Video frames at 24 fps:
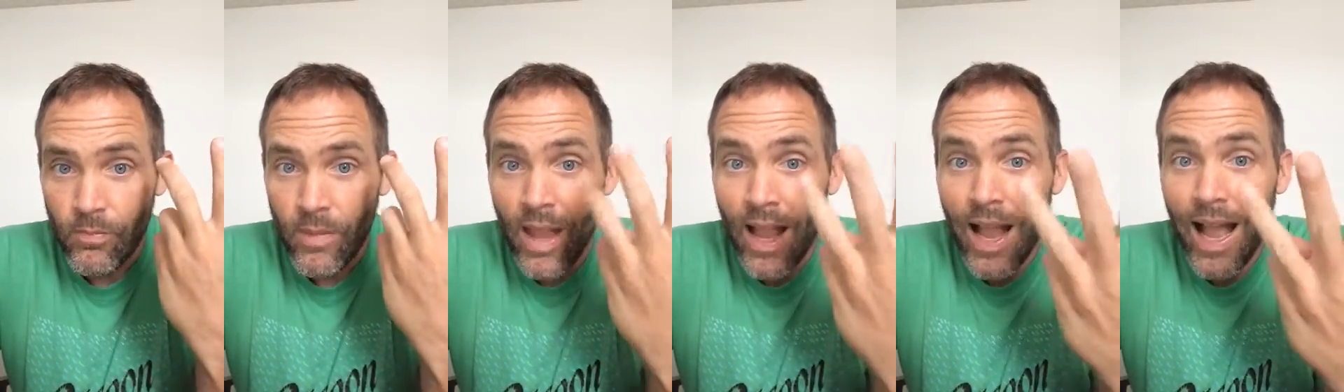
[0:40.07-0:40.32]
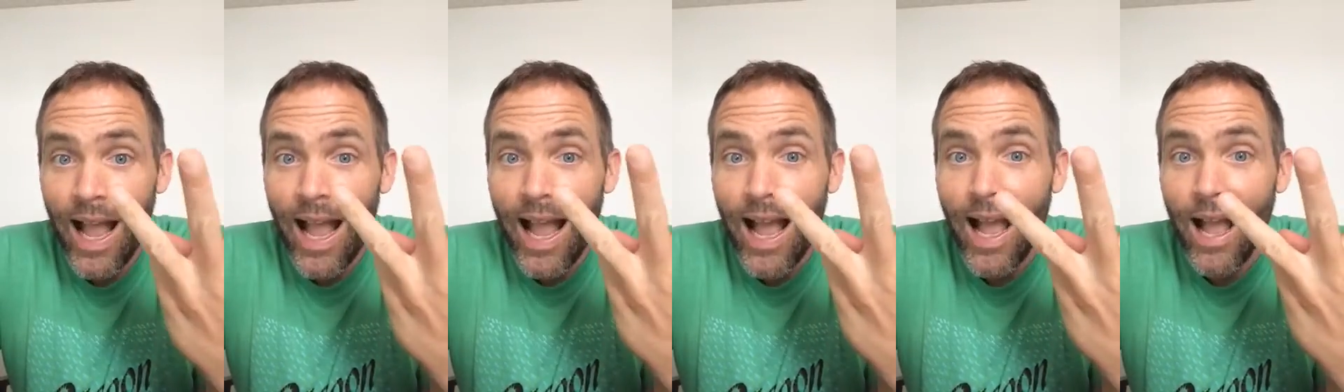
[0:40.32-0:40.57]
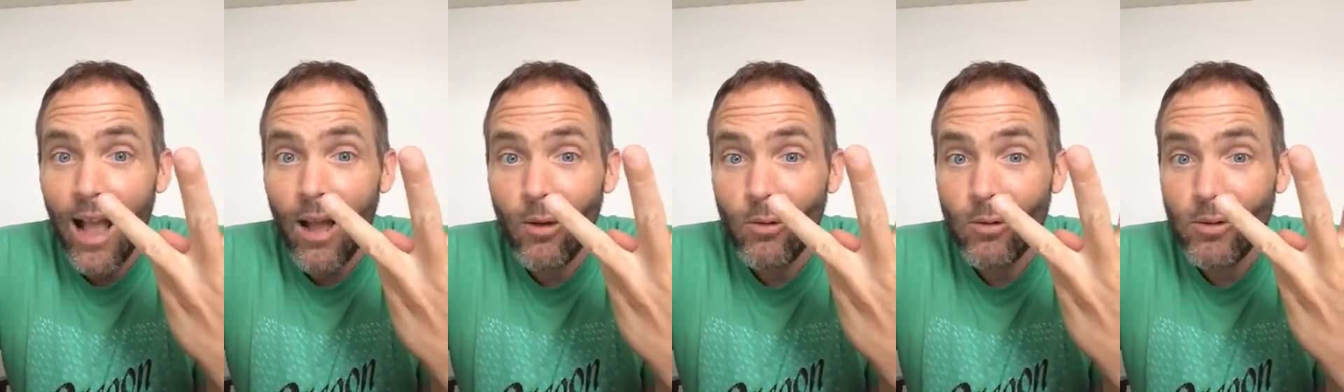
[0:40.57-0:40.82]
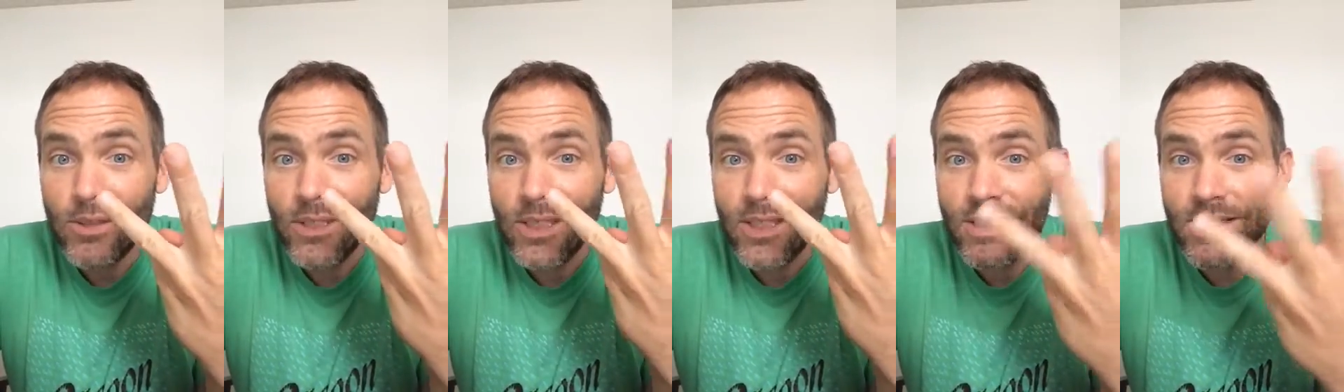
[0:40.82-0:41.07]

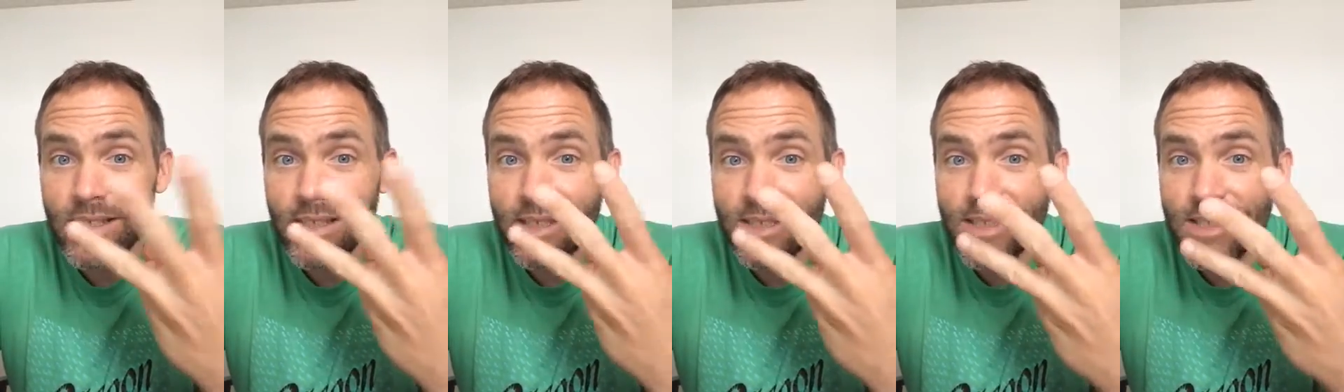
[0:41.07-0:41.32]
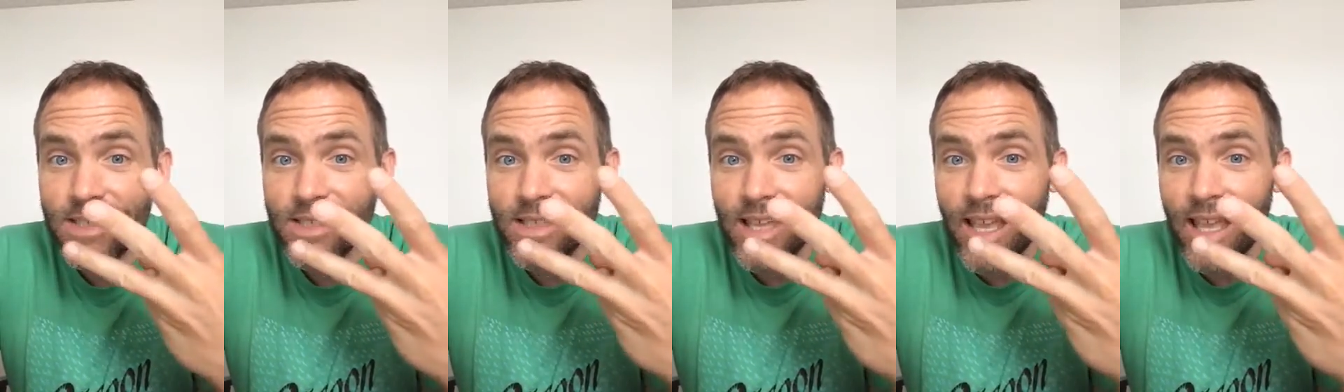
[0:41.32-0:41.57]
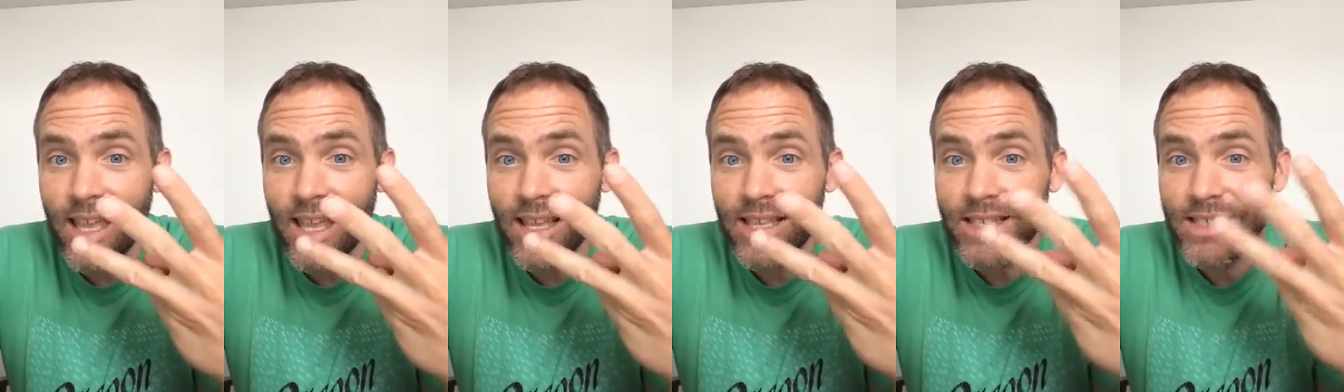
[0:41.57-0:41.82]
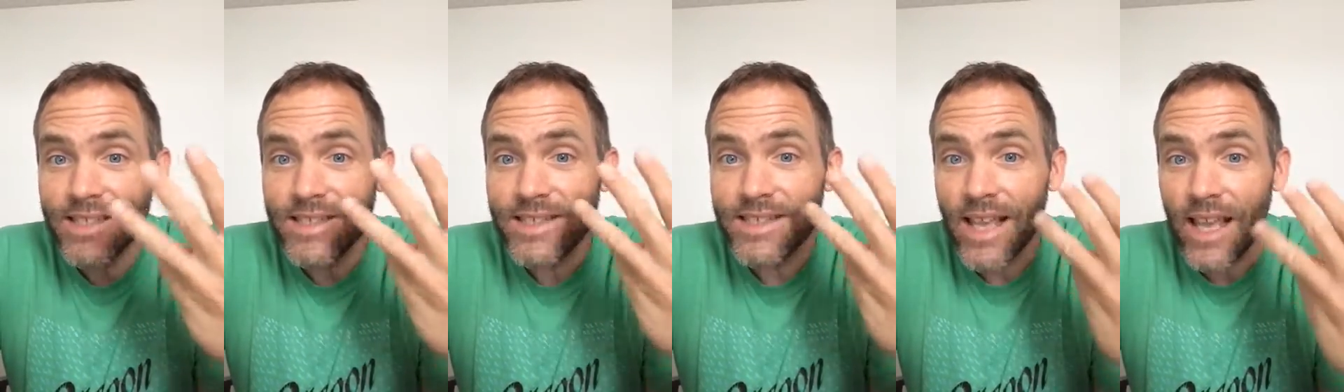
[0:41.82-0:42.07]
How does it
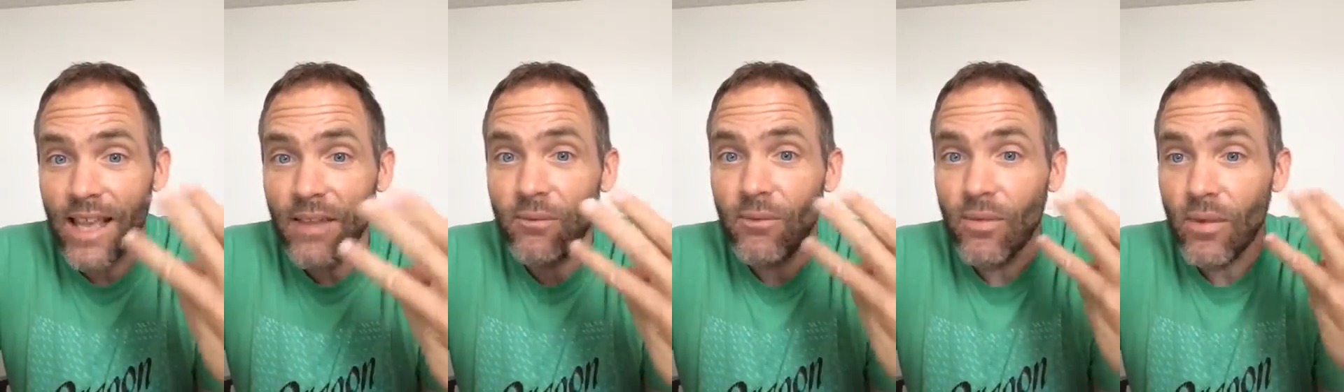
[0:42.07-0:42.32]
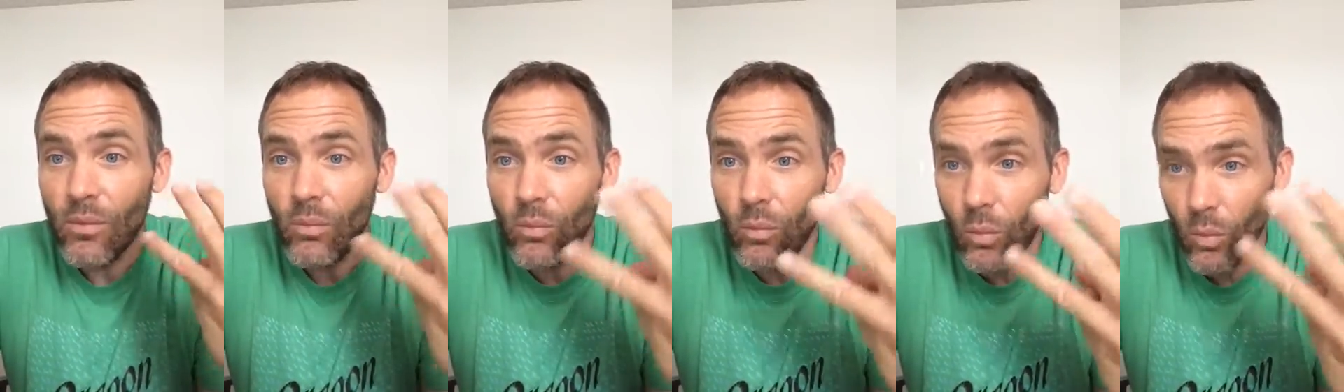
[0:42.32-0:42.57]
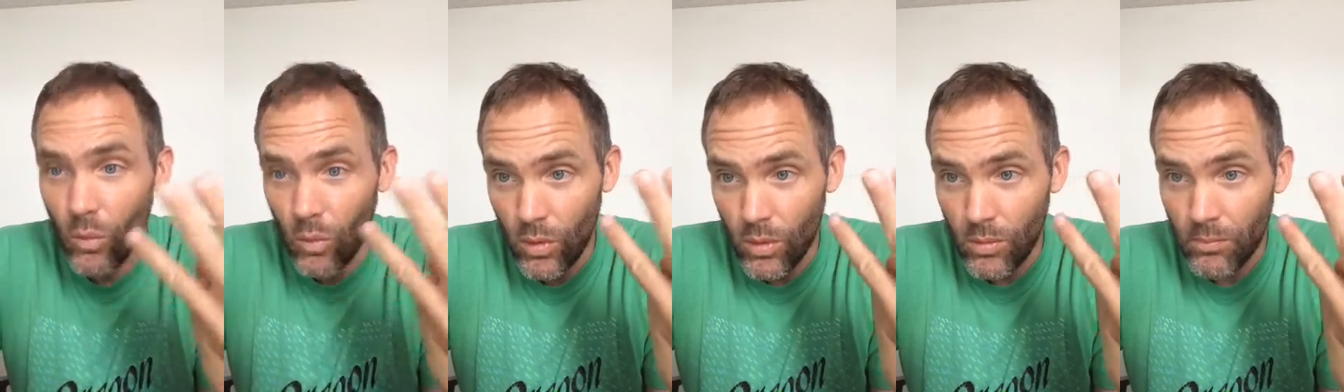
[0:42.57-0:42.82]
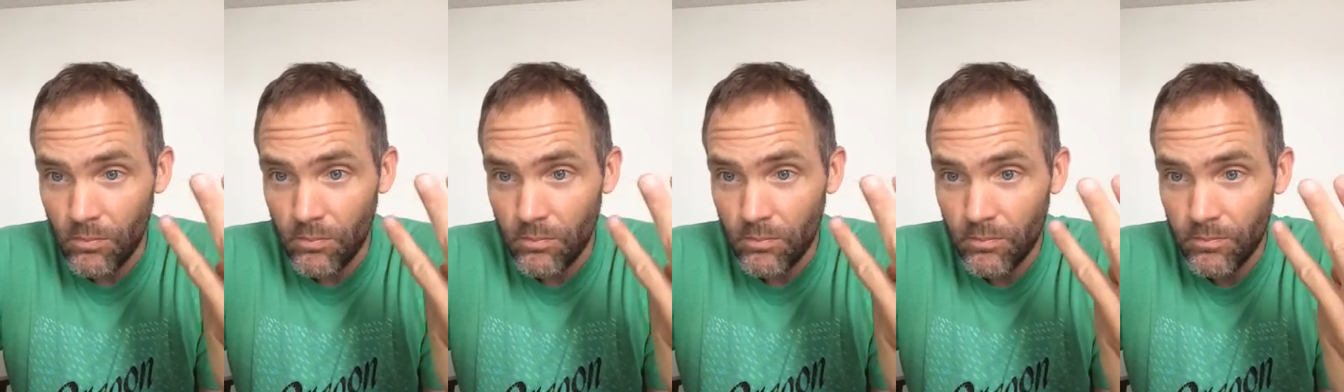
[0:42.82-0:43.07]
stay safe and
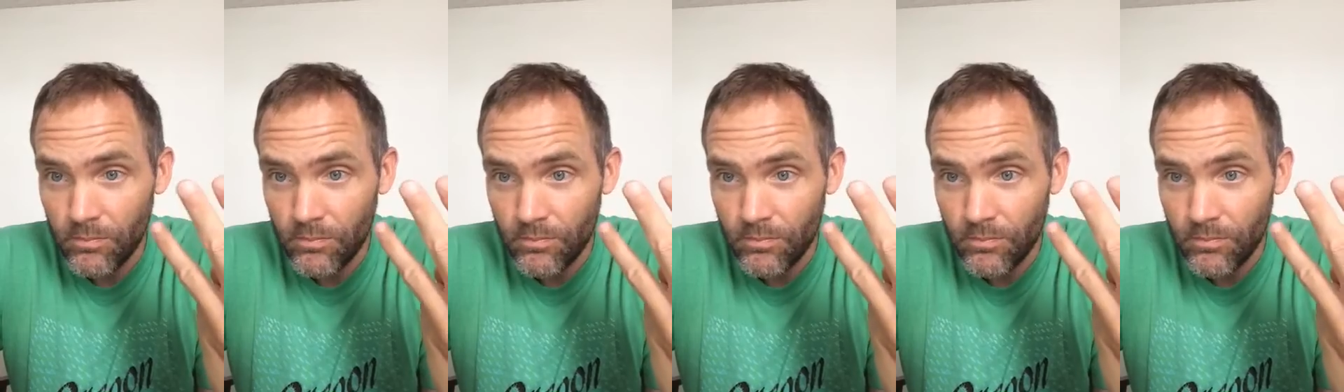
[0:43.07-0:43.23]
warm?